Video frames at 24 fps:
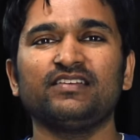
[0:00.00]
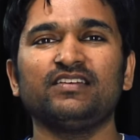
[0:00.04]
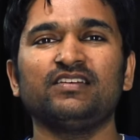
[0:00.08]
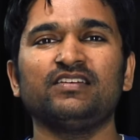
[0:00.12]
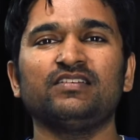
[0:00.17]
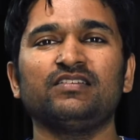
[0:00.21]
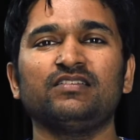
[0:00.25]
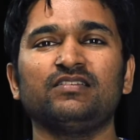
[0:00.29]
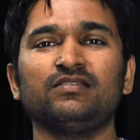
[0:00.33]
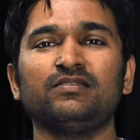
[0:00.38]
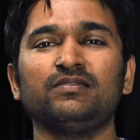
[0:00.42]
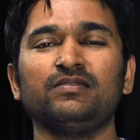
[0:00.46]

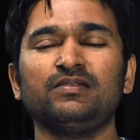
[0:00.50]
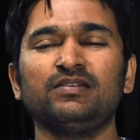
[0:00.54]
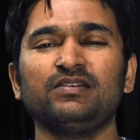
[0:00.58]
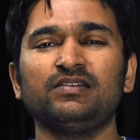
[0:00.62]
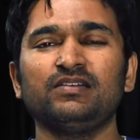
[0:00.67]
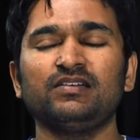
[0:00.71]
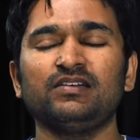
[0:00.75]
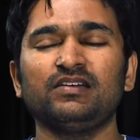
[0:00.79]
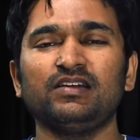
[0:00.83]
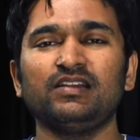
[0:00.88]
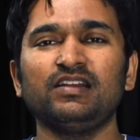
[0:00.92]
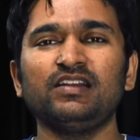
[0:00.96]
a
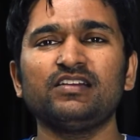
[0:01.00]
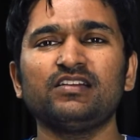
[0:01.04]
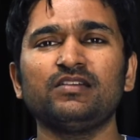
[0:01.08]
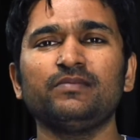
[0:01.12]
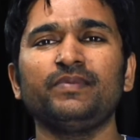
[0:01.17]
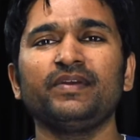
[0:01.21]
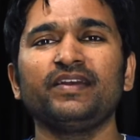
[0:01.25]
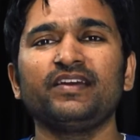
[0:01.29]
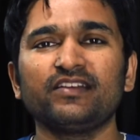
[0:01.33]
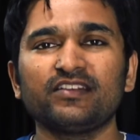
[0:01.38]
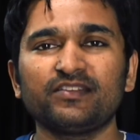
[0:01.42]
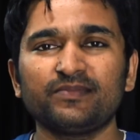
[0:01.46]
little
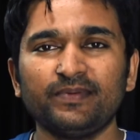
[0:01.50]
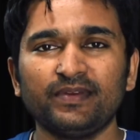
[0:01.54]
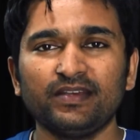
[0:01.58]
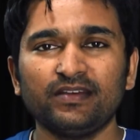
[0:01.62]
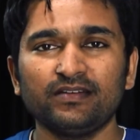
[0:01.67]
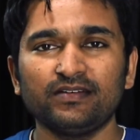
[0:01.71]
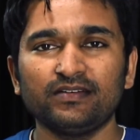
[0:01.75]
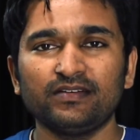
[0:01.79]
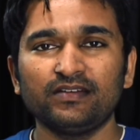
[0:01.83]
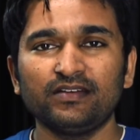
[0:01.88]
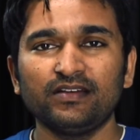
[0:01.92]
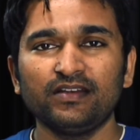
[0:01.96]
bigger
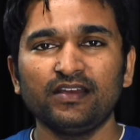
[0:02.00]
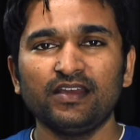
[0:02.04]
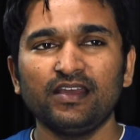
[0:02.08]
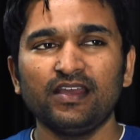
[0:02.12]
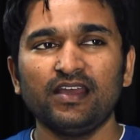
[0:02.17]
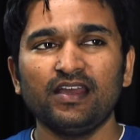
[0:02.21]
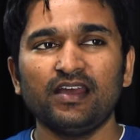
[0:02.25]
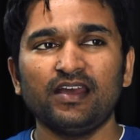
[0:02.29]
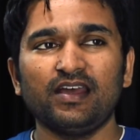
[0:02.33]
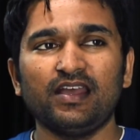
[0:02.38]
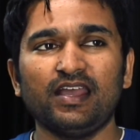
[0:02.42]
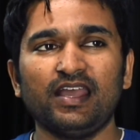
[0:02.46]
speaker
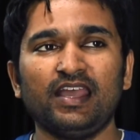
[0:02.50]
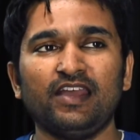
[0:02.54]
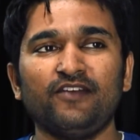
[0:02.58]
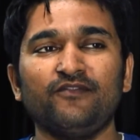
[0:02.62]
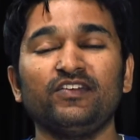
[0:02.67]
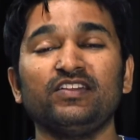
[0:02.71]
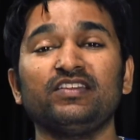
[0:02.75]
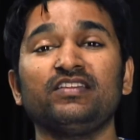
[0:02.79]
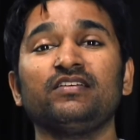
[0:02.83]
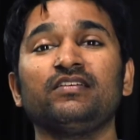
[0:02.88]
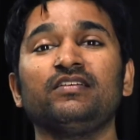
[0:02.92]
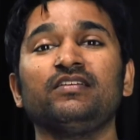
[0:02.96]

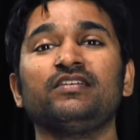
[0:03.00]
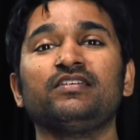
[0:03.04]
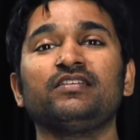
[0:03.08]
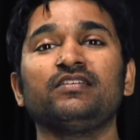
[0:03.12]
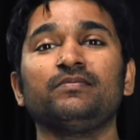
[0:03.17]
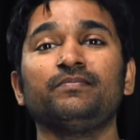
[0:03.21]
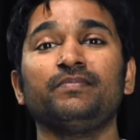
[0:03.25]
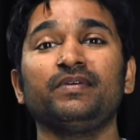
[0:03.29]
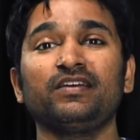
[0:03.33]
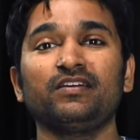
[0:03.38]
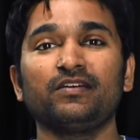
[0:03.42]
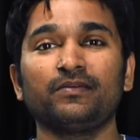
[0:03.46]
with a little
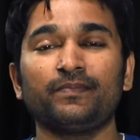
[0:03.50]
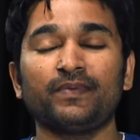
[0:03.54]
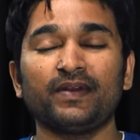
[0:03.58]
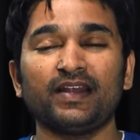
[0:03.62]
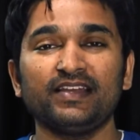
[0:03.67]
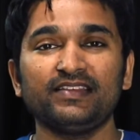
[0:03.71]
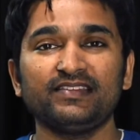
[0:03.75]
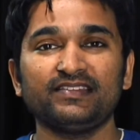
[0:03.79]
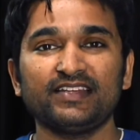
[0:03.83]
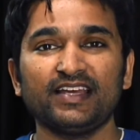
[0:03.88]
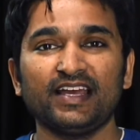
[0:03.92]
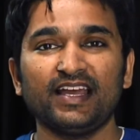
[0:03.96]
bigger
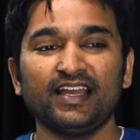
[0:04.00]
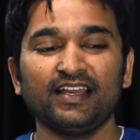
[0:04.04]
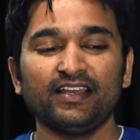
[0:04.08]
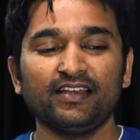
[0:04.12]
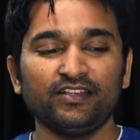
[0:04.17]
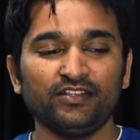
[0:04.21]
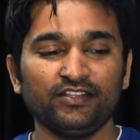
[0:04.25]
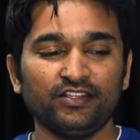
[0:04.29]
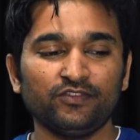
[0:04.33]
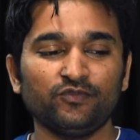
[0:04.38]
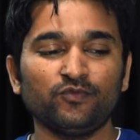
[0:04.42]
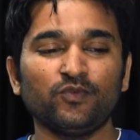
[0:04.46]
price
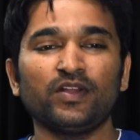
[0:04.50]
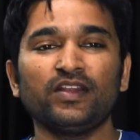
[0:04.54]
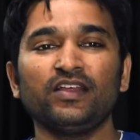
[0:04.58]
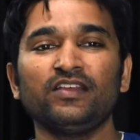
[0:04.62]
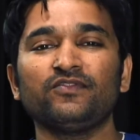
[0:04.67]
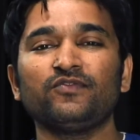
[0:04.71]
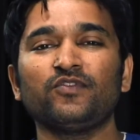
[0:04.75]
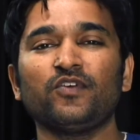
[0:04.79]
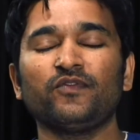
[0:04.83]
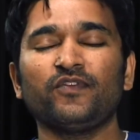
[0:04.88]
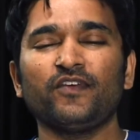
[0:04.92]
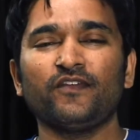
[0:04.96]
tag. This one is
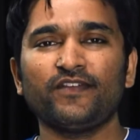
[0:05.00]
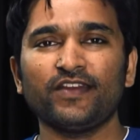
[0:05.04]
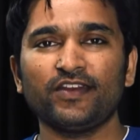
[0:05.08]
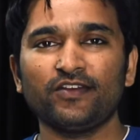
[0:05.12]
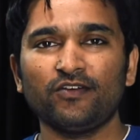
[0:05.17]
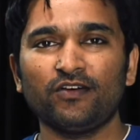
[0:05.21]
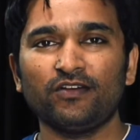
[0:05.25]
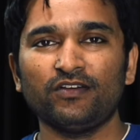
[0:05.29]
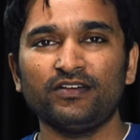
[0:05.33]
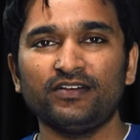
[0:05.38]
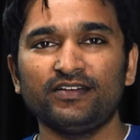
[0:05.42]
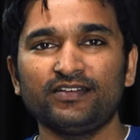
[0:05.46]
for
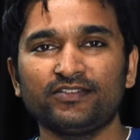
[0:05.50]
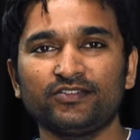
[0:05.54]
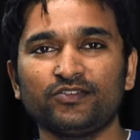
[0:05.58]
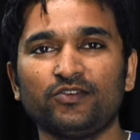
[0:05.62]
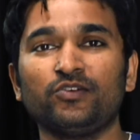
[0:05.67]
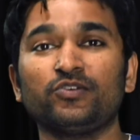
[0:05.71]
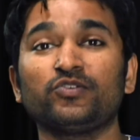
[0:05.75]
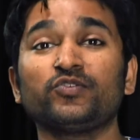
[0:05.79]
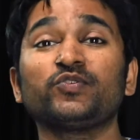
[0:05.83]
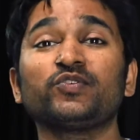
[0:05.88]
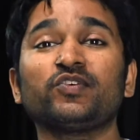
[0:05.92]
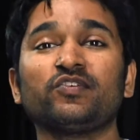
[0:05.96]
$50 or
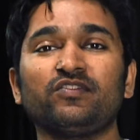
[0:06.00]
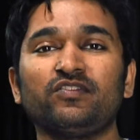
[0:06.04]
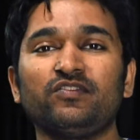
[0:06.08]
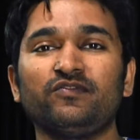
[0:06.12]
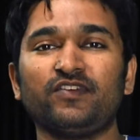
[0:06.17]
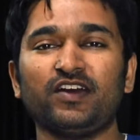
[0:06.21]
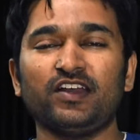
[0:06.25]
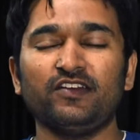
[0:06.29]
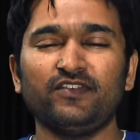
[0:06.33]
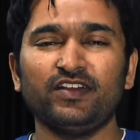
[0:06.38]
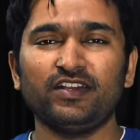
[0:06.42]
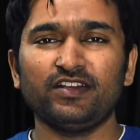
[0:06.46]

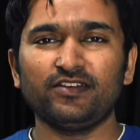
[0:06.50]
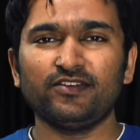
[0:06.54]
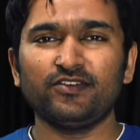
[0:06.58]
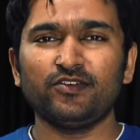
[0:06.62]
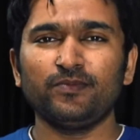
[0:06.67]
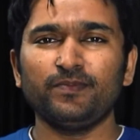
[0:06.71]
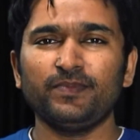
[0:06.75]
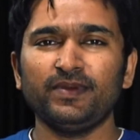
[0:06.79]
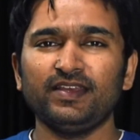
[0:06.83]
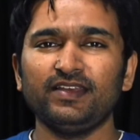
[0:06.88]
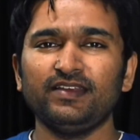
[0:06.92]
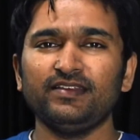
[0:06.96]
2,500
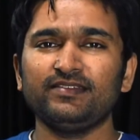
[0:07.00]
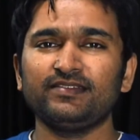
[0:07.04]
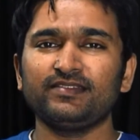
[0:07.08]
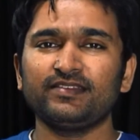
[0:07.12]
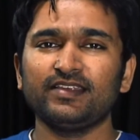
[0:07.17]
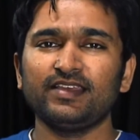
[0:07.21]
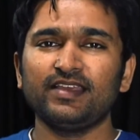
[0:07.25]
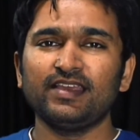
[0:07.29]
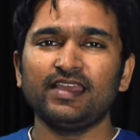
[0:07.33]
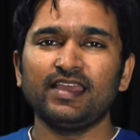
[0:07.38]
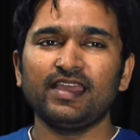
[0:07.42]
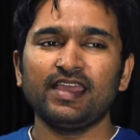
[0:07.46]
rupees,
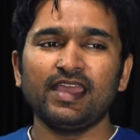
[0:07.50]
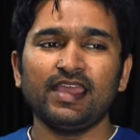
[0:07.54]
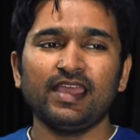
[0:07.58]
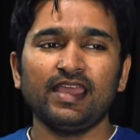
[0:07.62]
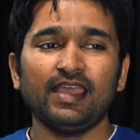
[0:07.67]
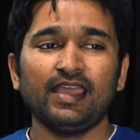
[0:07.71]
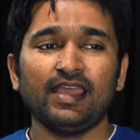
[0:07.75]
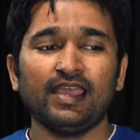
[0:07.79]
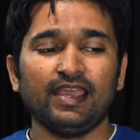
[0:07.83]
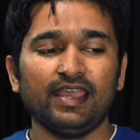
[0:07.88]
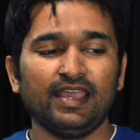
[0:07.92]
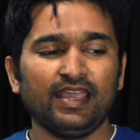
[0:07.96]

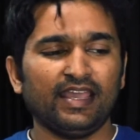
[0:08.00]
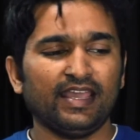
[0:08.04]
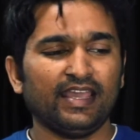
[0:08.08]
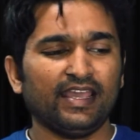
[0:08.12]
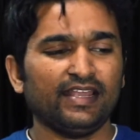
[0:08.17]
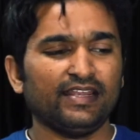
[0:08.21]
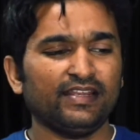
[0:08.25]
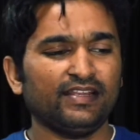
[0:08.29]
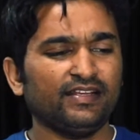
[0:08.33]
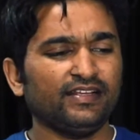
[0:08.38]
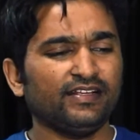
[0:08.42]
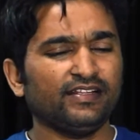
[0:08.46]

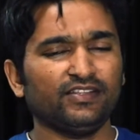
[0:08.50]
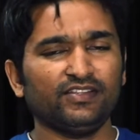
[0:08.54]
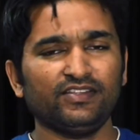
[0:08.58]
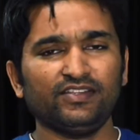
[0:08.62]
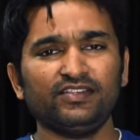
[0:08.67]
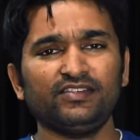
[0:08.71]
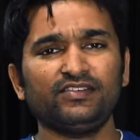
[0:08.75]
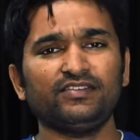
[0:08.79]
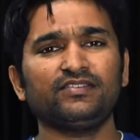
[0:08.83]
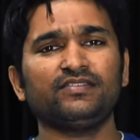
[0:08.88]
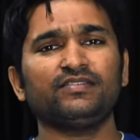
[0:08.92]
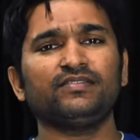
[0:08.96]
and
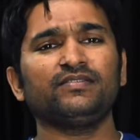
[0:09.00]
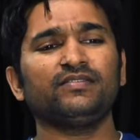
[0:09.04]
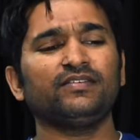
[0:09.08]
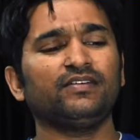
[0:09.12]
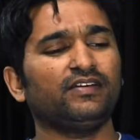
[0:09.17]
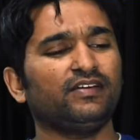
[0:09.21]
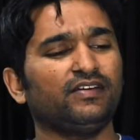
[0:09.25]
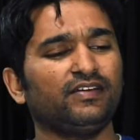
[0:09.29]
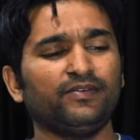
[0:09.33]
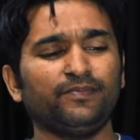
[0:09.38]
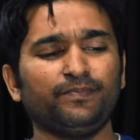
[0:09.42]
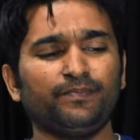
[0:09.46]
this
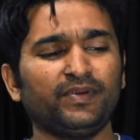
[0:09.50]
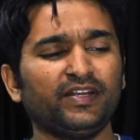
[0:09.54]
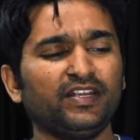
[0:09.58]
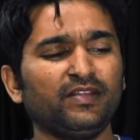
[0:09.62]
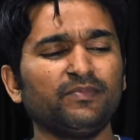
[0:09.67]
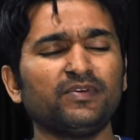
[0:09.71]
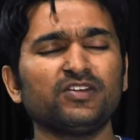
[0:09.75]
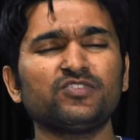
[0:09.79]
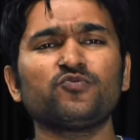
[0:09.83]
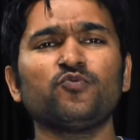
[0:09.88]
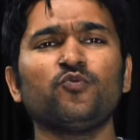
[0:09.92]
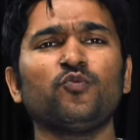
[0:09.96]
pretty
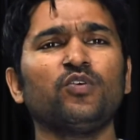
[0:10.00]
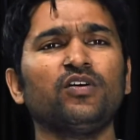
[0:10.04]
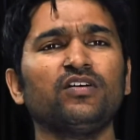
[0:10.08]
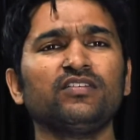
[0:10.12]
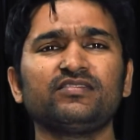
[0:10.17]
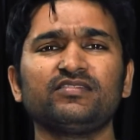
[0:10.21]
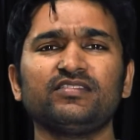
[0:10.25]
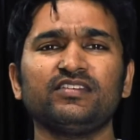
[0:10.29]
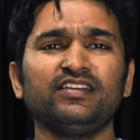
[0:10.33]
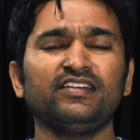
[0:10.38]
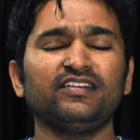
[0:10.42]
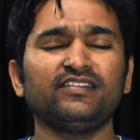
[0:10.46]
much
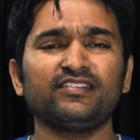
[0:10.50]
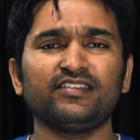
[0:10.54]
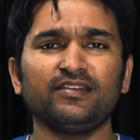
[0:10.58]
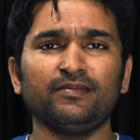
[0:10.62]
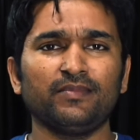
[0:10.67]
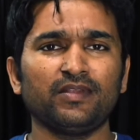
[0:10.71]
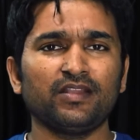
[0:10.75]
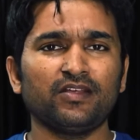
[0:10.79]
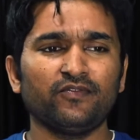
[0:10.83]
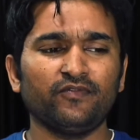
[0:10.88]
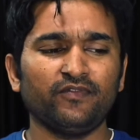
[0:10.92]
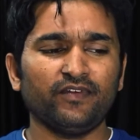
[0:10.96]
works in a
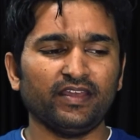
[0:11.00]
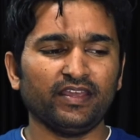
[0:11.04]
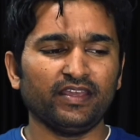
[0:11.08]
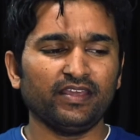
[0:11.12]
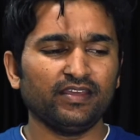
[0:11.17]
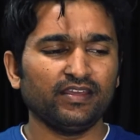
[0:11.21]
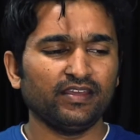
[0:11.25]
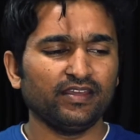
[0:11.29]
similar way.